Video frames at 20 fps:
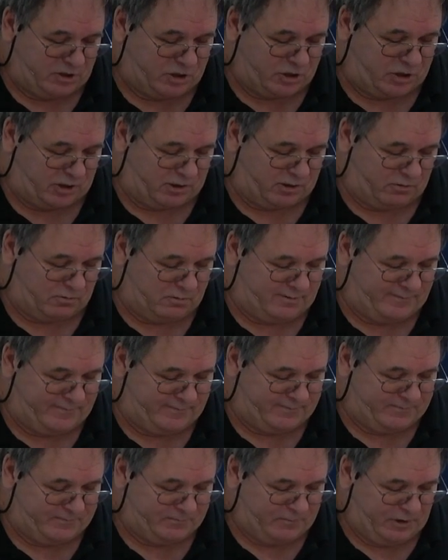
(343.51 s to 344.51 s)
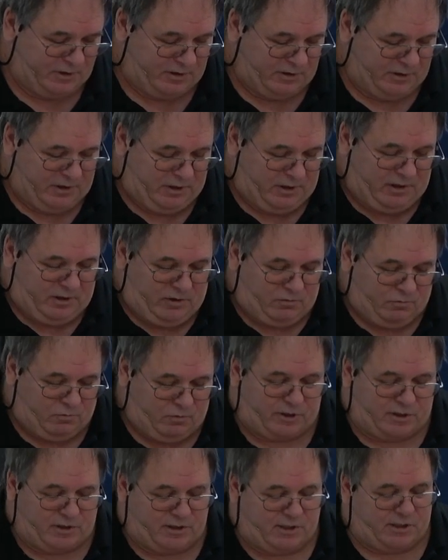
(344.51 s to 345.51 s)
So
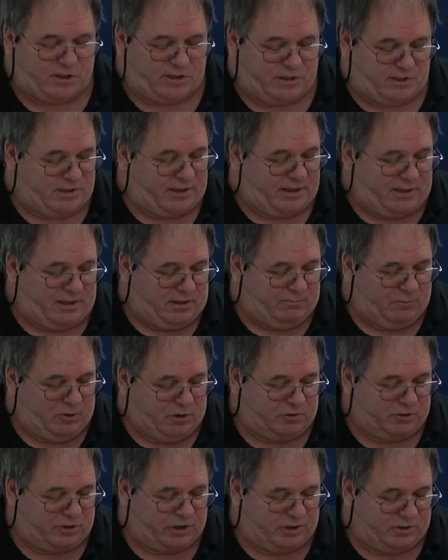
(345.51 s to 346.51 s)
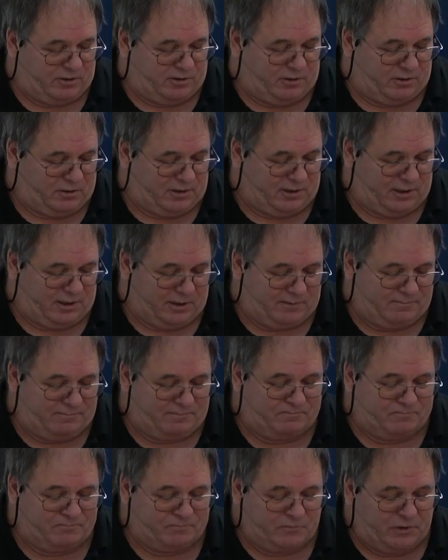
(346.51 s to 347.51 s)
with this, as I get emotional,
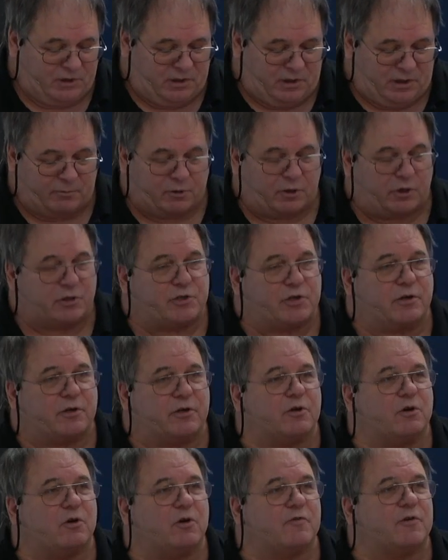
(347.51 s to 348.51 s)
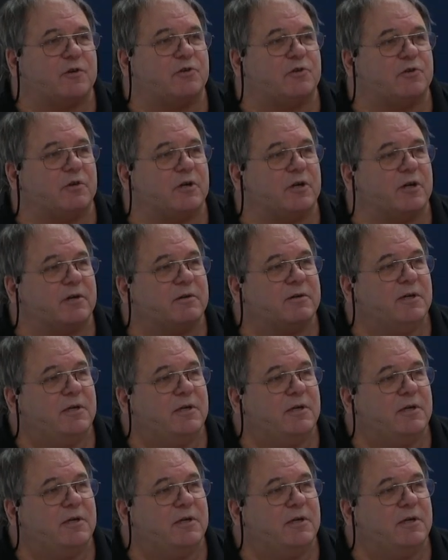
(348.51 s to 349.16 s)
I'm going to turn it over to